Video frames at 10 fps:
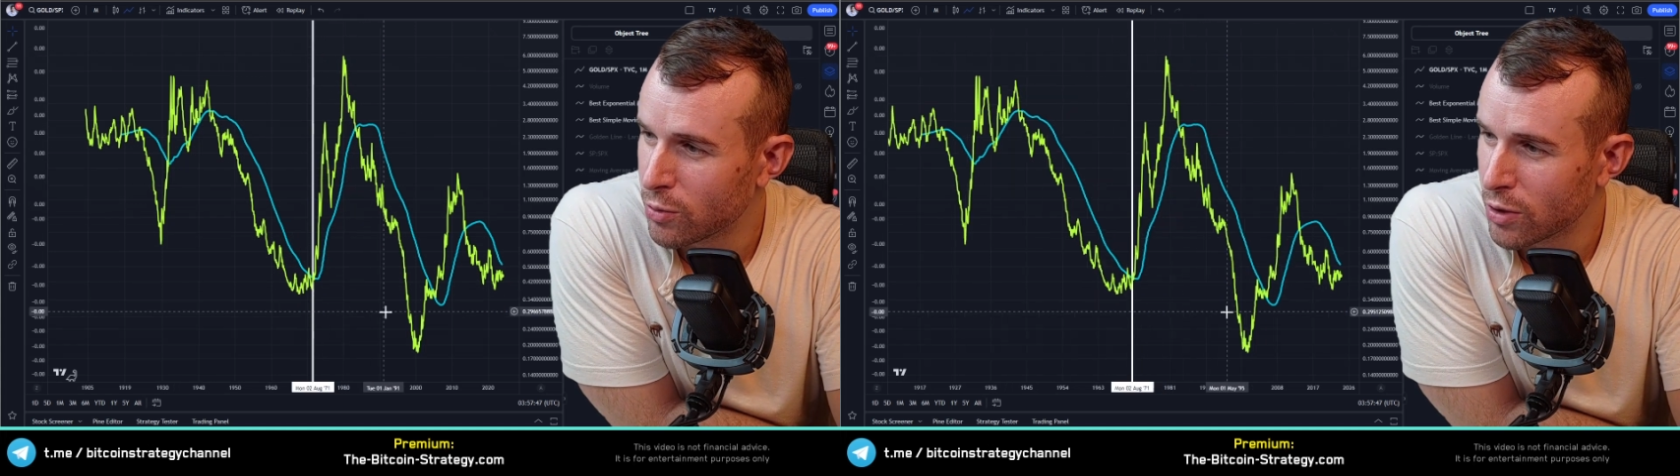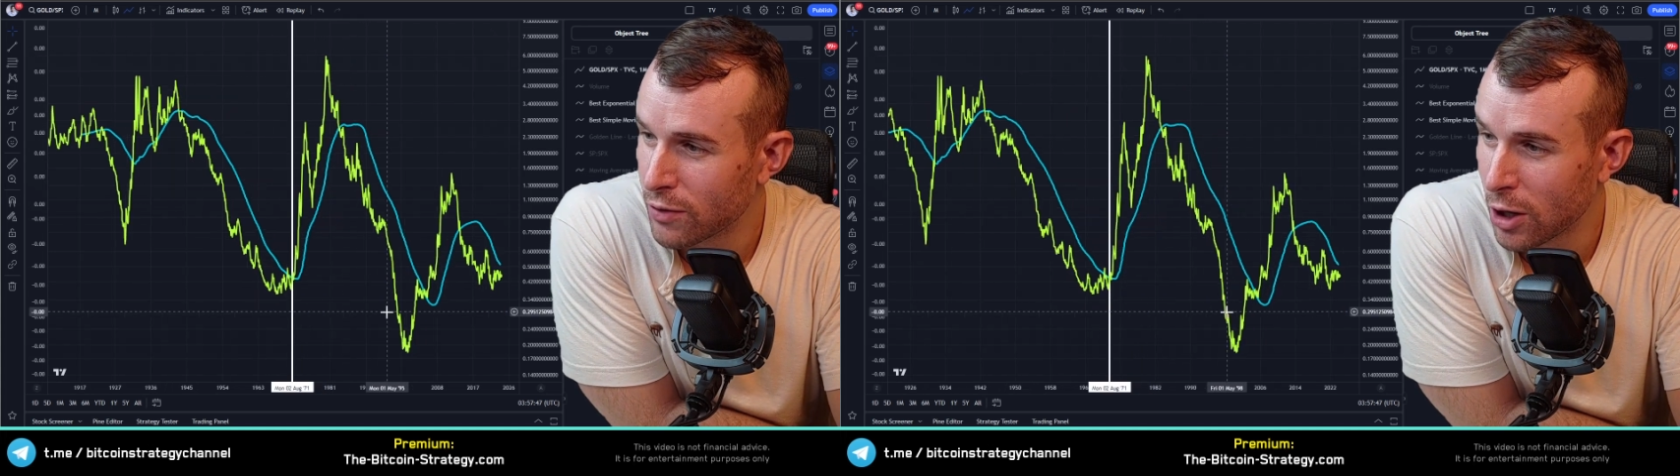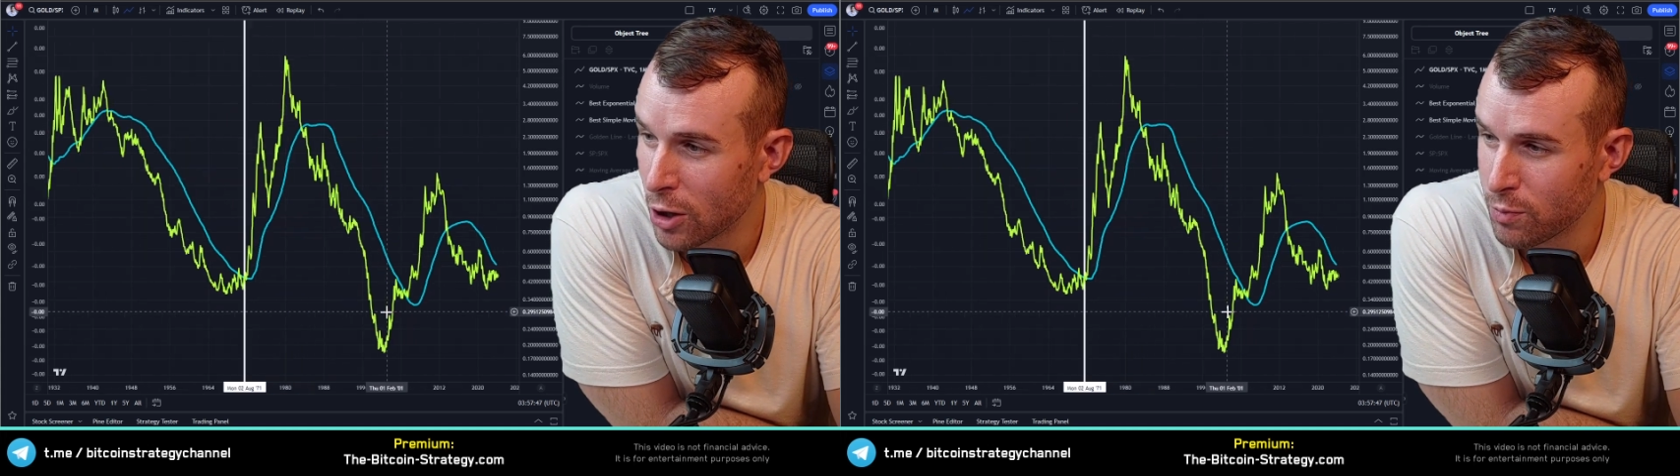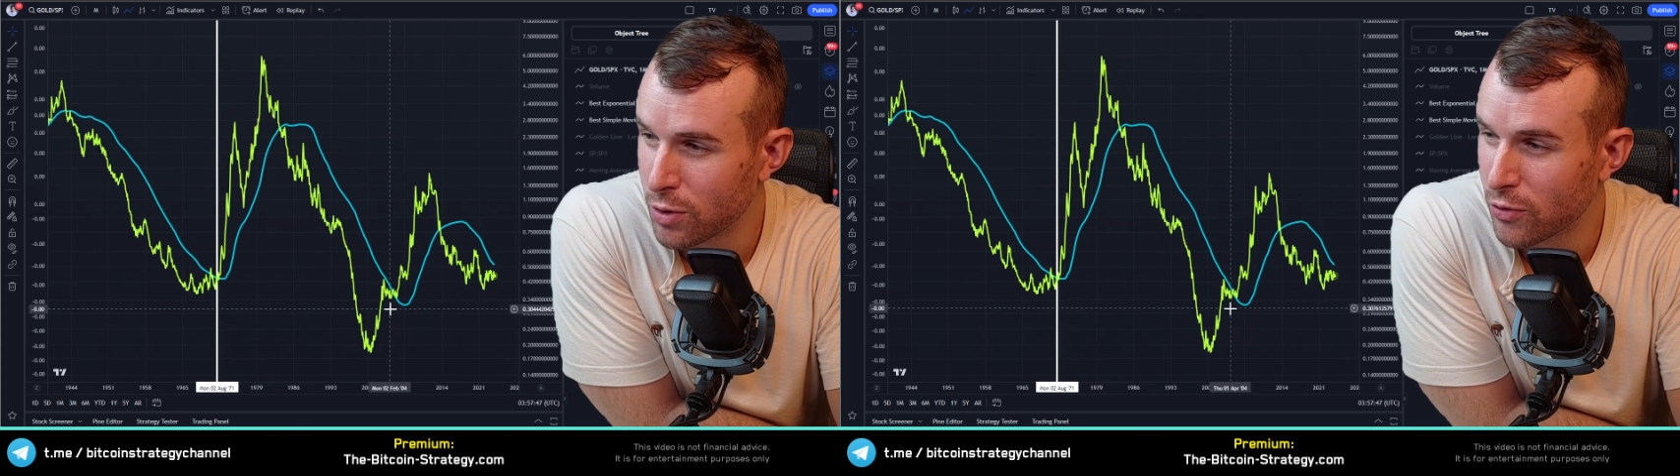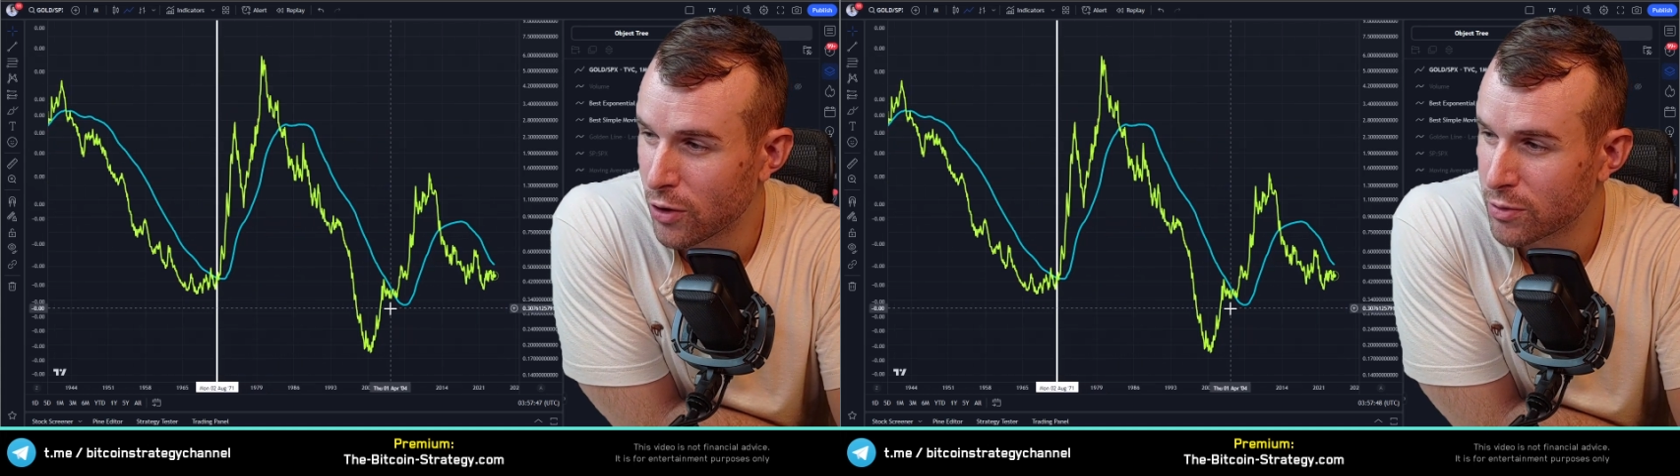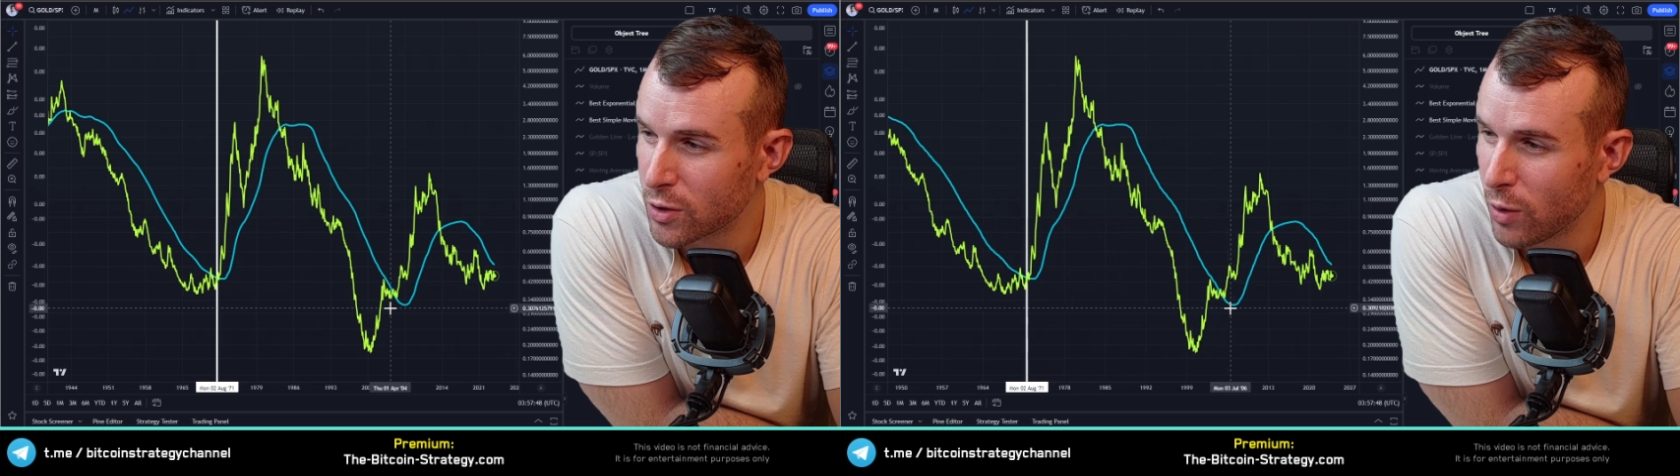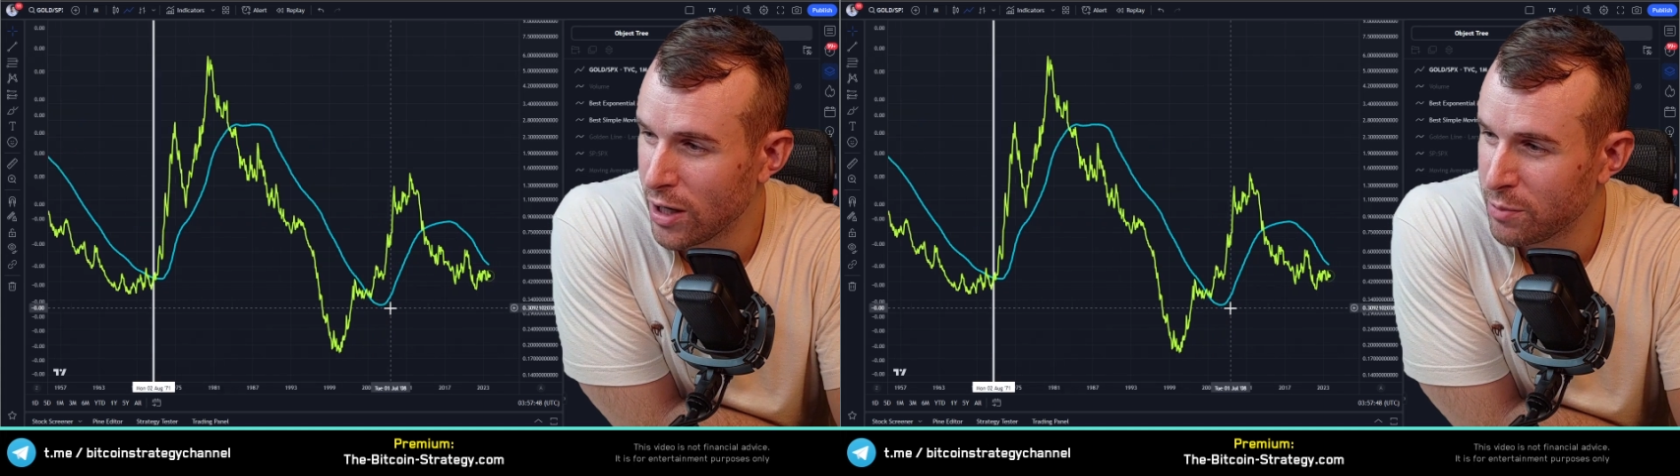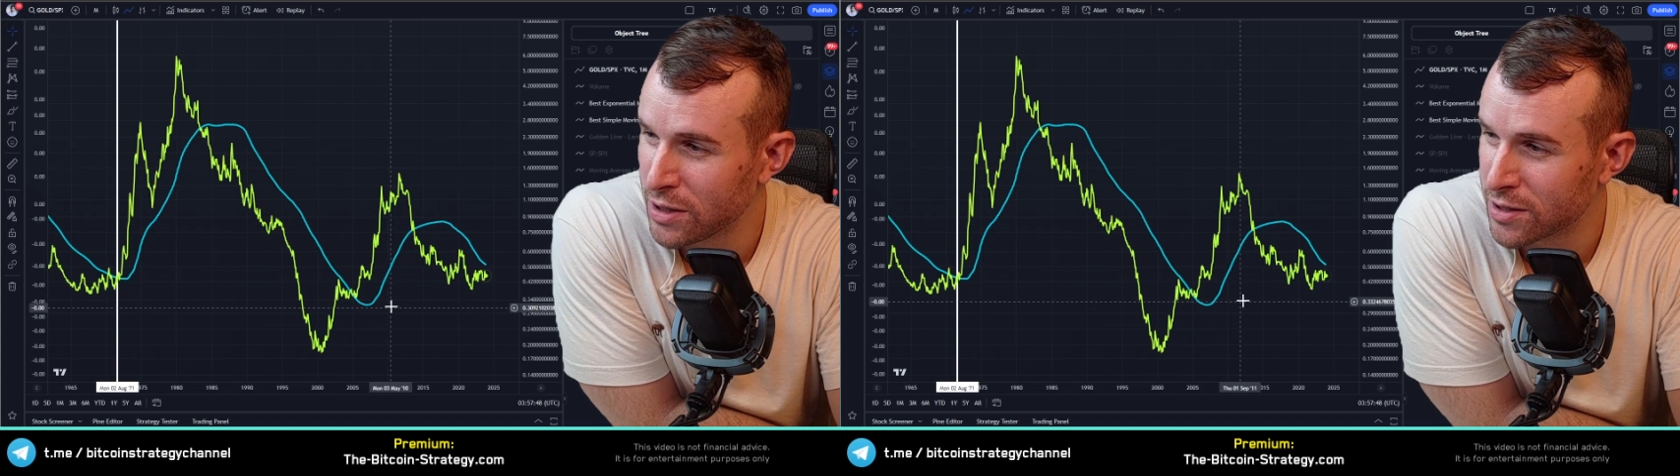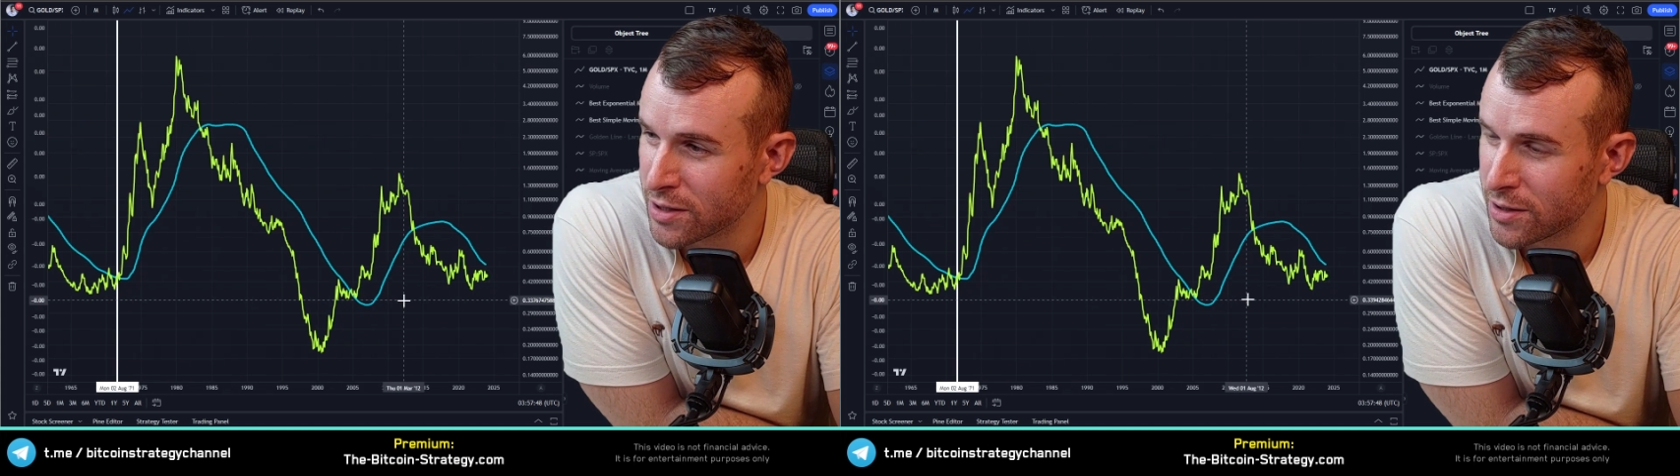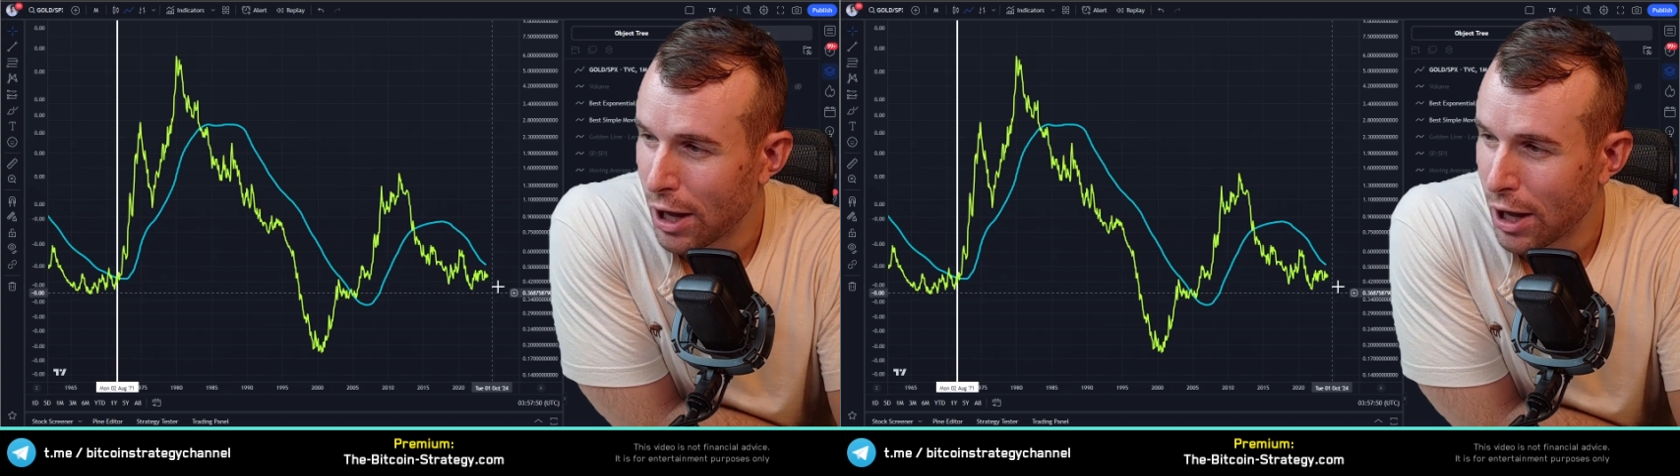you would have outperformed quite a bit.